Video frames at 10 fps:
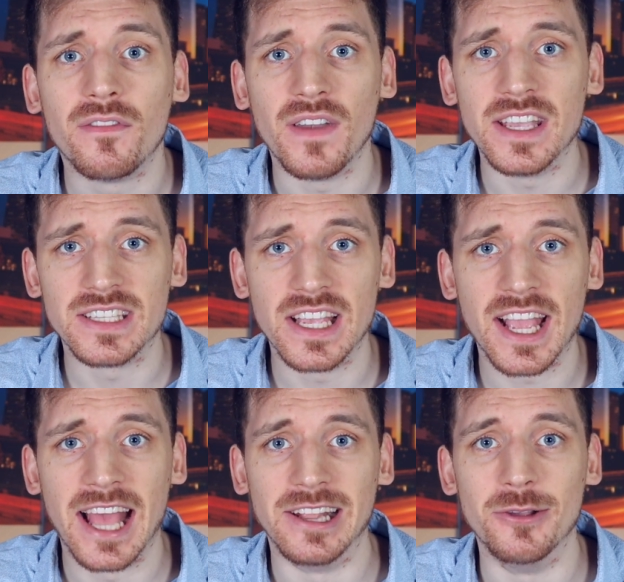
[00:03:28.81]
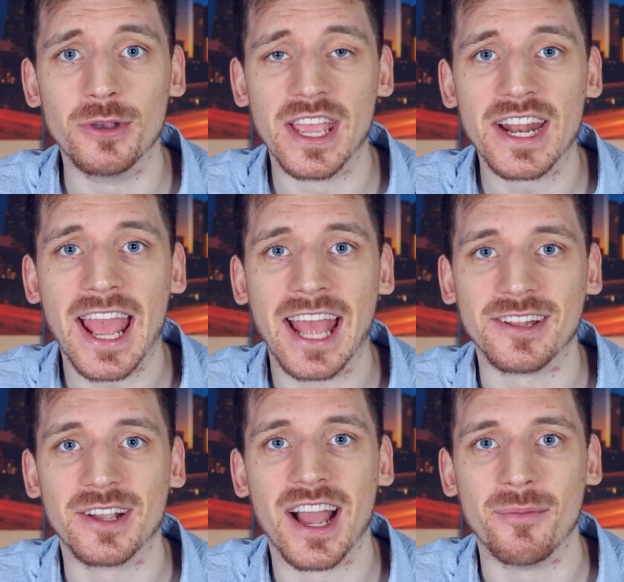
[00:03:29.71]
facing and looking
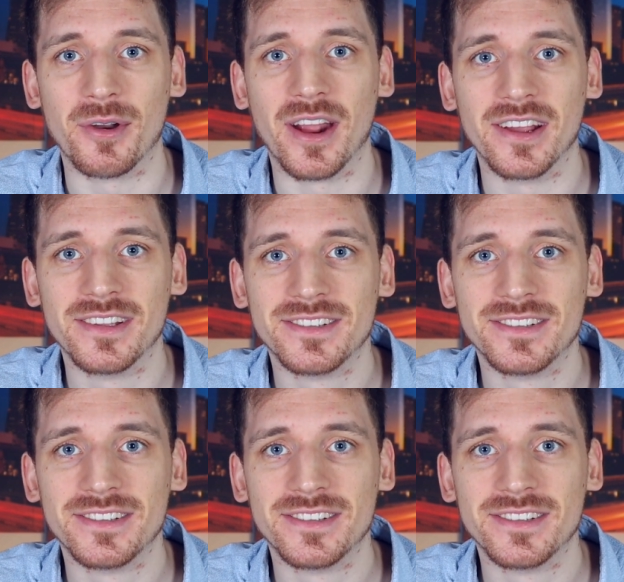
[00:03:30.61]
at the camera.